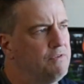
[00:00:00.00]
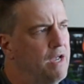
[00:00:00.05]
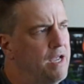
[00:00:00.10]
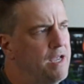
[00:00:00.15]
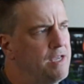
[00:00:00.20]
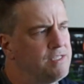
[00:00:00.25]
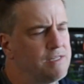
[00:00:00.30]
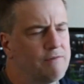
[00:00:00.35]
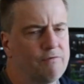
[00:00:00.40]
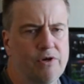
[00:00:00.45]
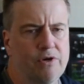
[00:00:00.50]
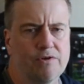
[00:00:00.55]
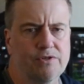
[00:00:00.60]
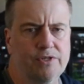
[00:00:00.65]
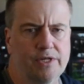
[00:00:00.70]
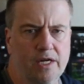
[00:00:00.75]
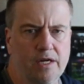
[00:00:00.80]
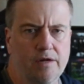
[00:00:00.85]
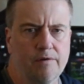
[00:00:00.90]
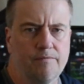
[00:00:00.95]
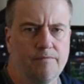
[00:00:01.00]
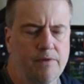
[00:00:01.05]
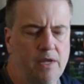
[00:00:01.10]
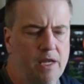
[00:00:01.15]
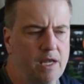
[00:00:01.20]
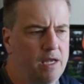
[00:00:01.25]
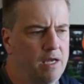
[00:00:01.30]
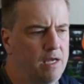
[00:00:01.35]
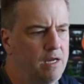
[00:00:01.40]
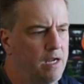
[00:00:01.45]
several years ago,
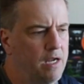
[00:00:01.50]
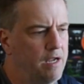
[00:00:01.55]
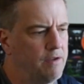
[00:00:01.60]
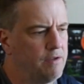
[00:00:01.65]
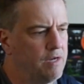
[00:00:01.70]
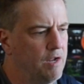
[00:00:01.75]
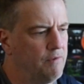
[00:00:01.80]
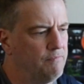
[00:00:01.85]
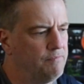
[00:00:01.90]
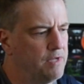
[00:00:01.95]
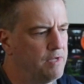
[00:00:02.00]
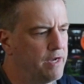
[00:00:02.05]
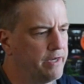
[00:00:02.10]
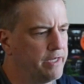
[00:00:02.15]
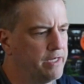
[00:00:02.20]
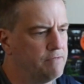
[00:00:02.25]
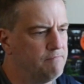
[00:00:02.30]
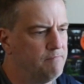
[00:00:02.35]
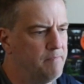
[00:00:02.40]
and I'm not going to